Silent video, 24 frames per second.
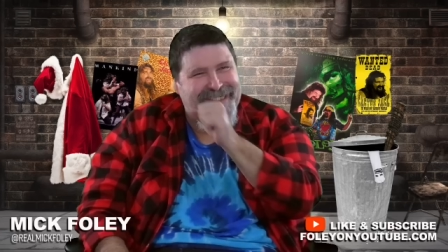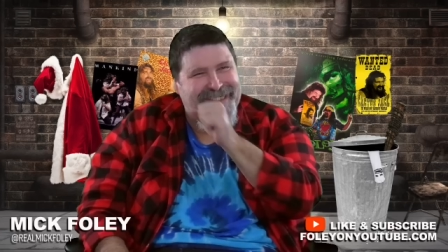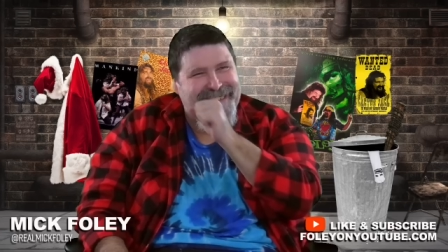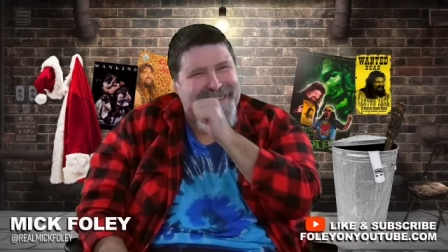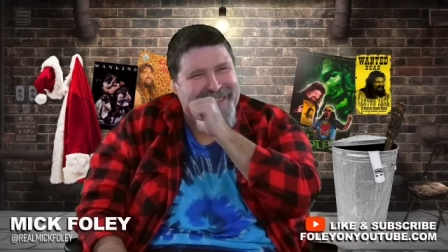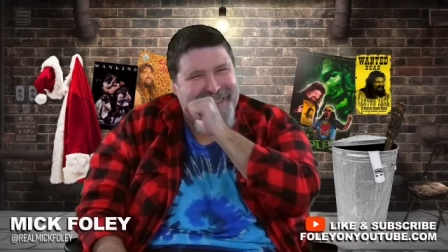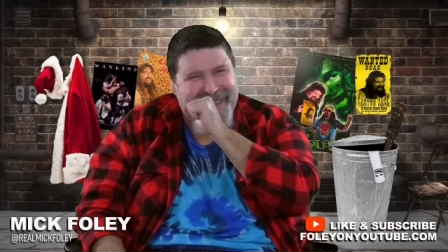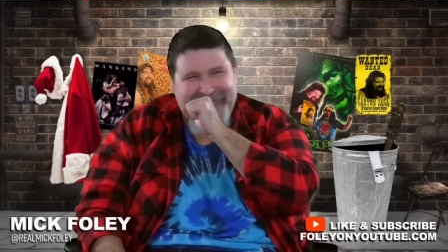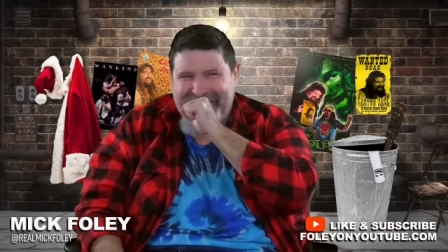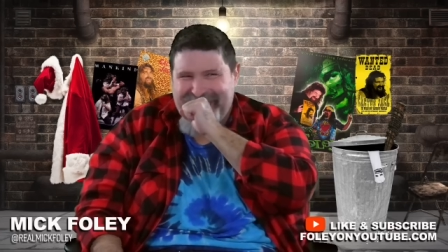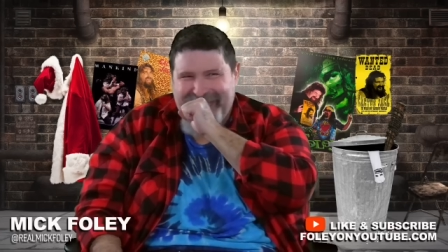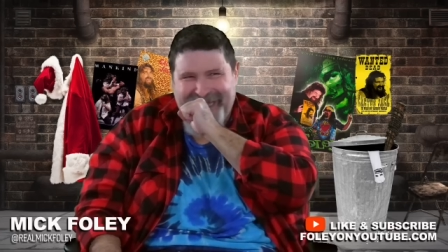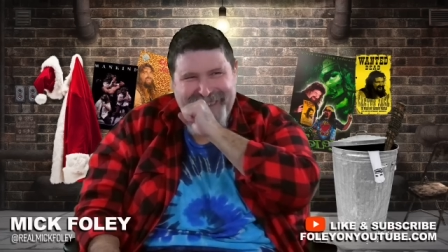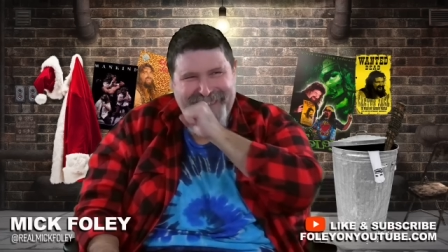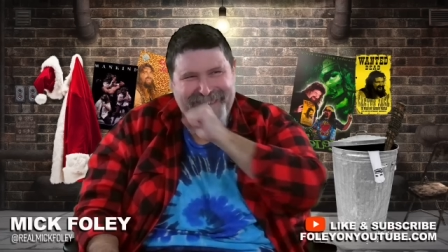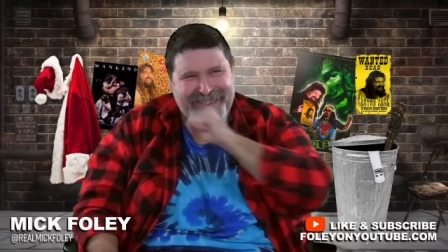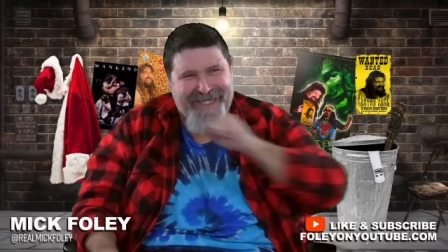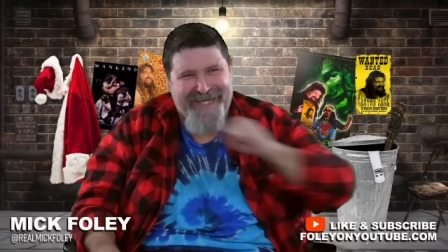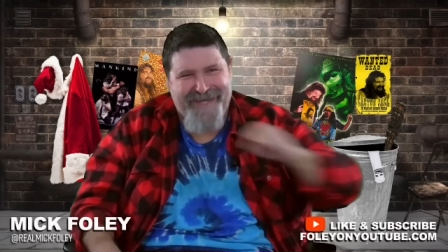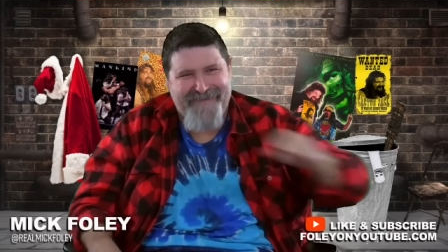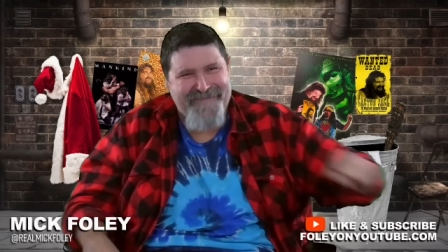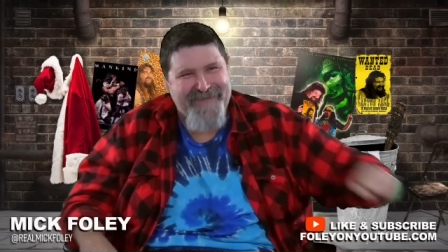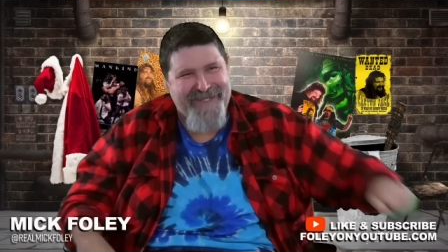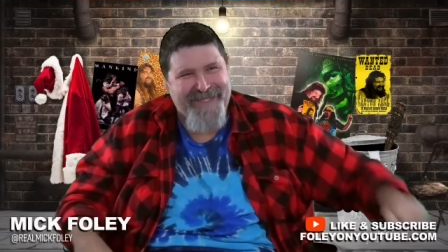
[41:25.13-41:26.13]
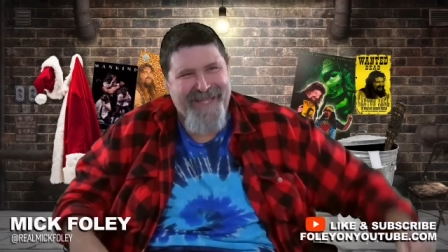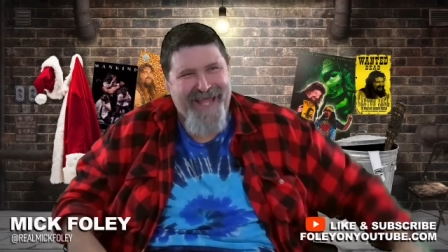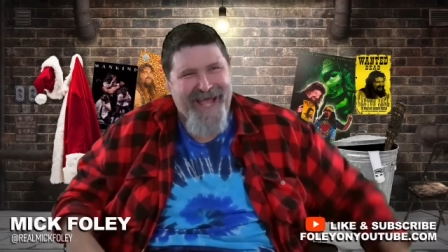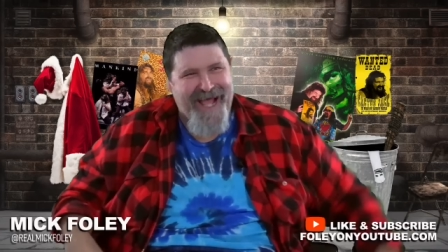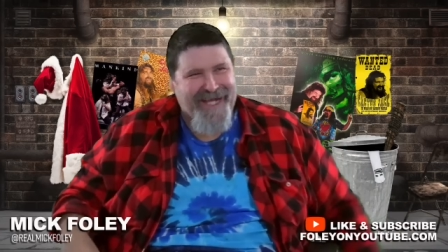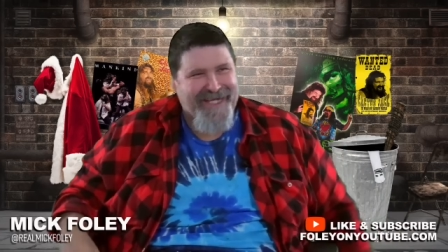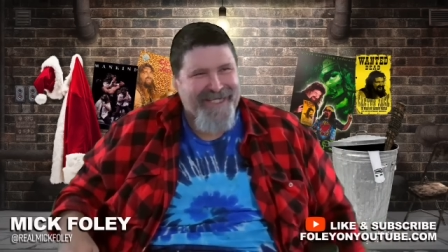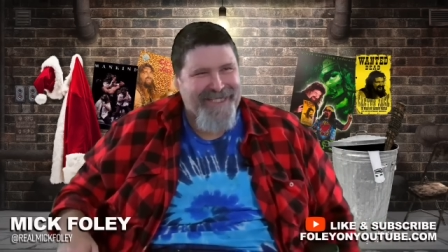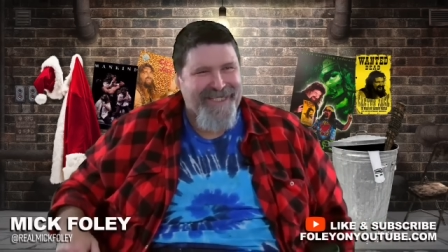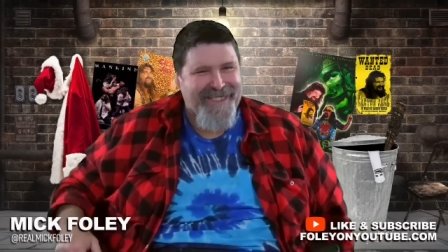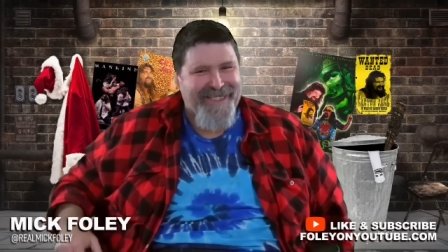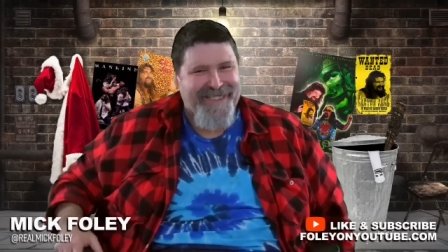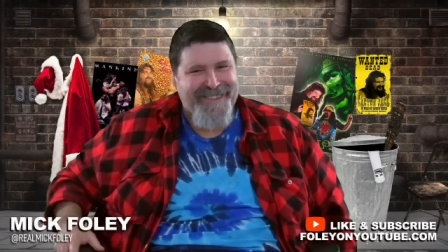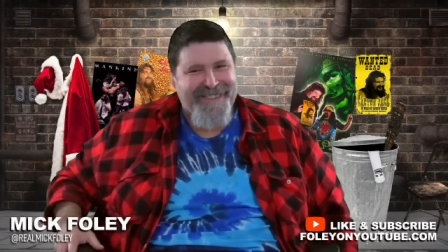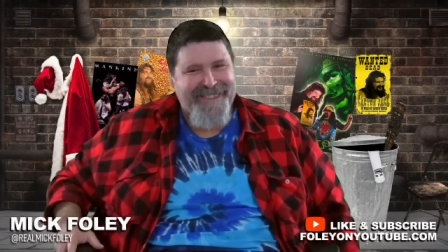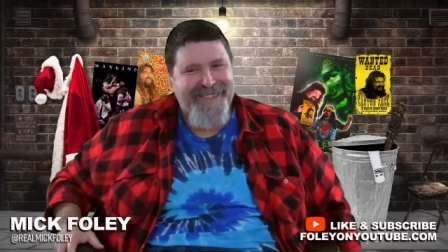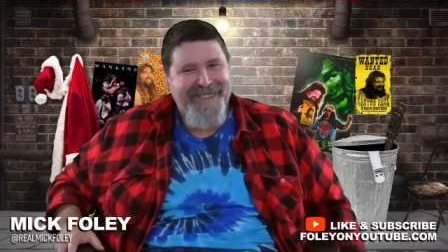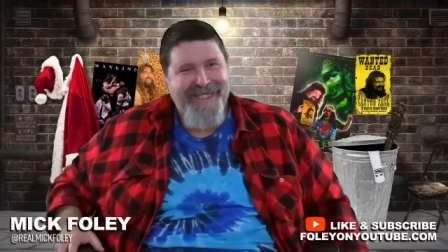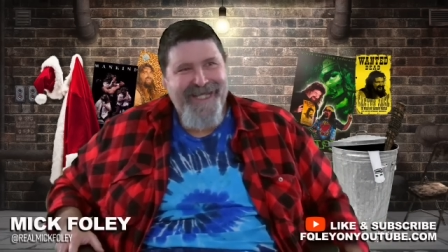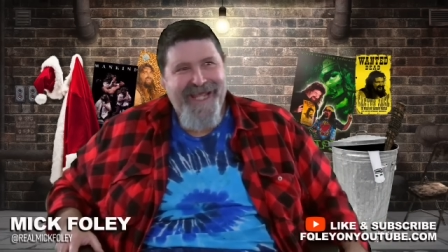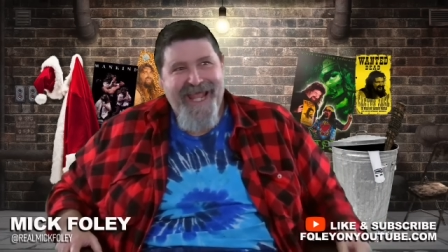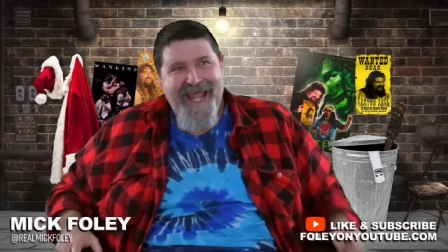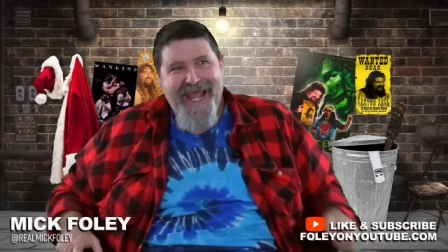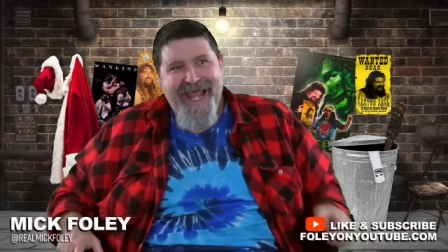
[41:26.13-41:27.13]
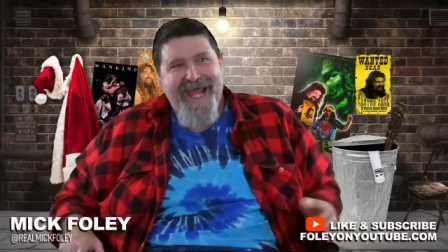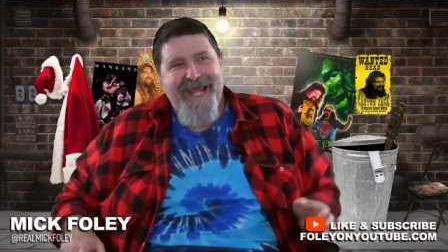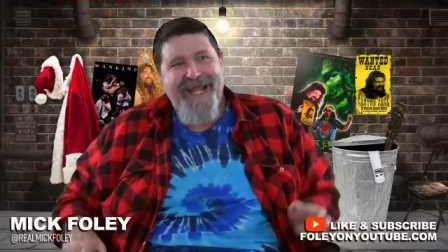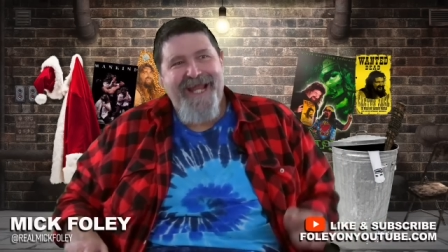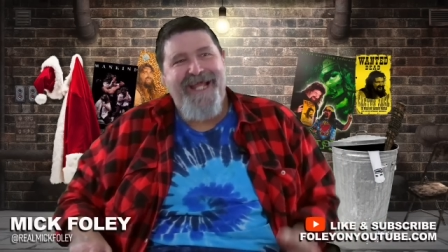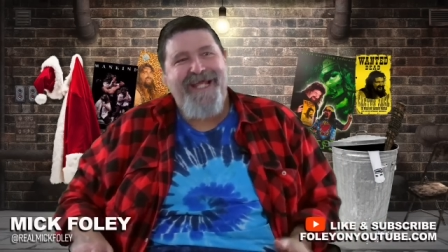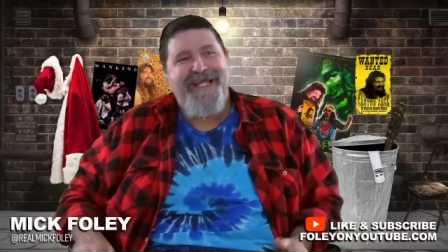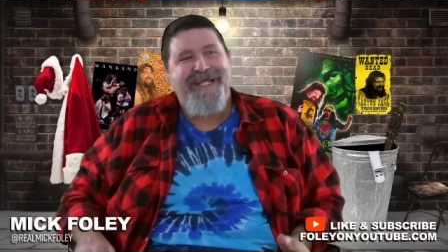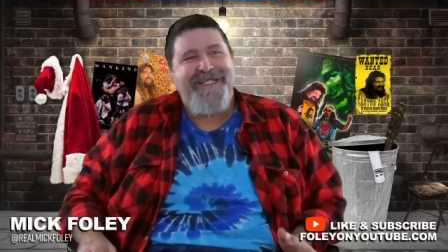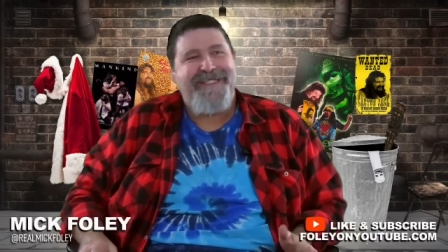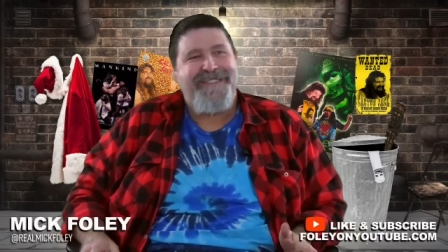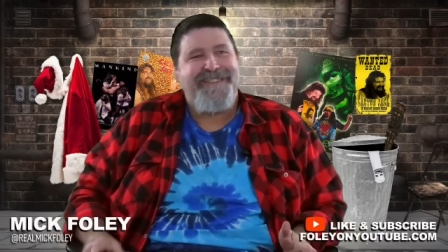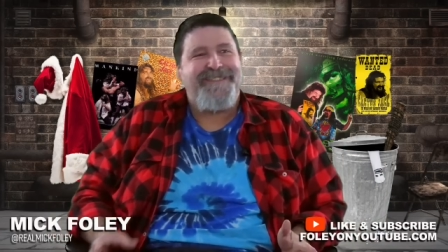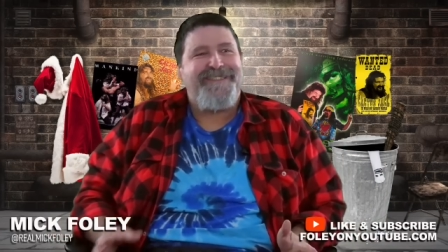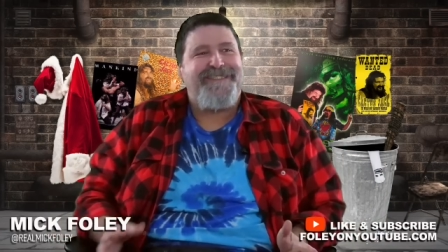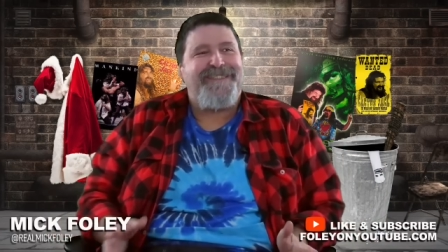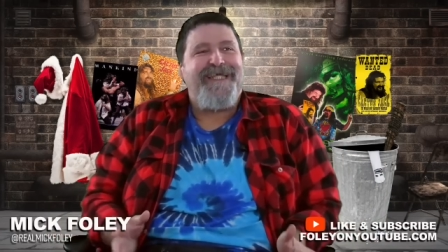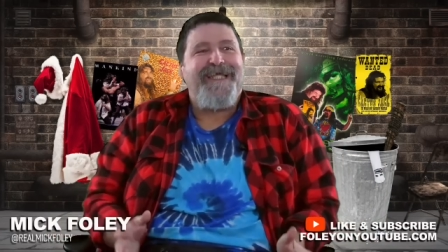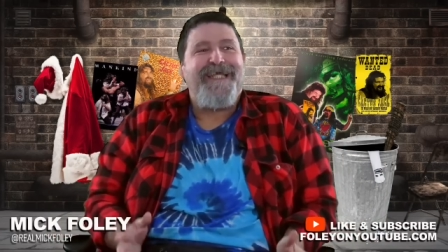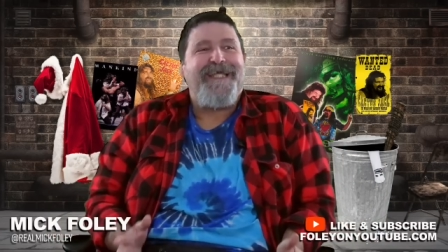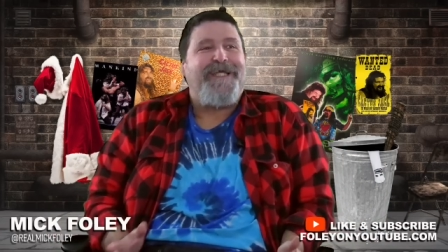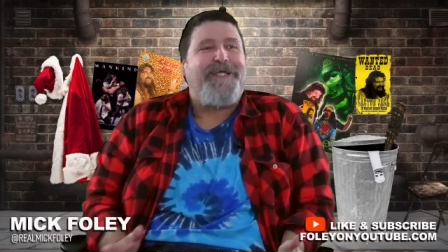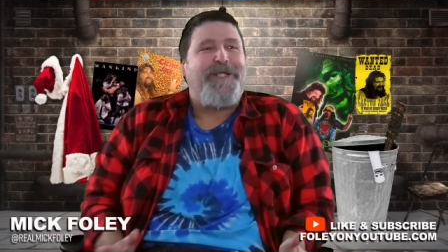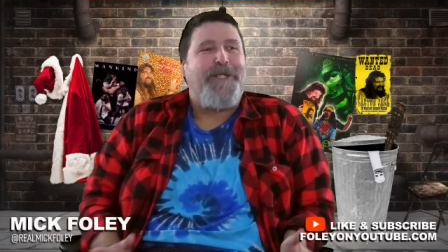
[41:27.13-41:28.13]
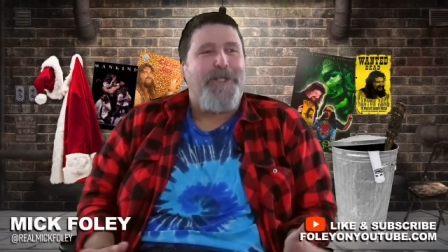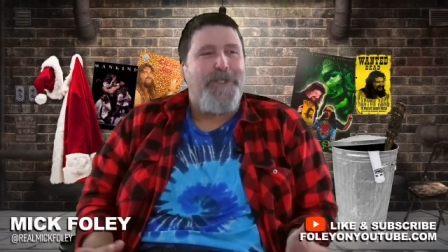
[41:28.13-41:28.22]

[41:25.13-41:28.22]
like I said, it'd be locked in. And I could see